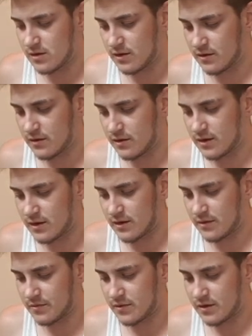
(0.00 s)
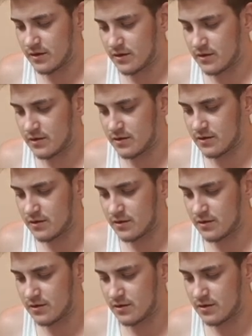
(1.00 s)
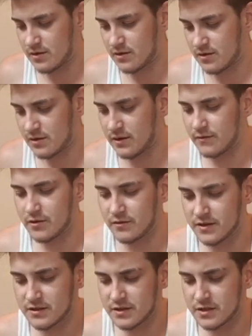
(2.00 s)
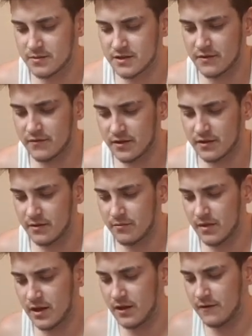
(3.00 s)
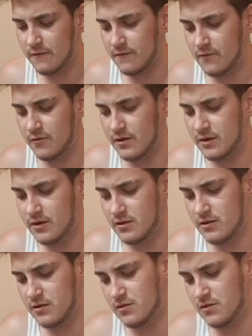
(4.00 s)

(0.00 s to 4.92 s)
anything happening, even though these are specifically made for it.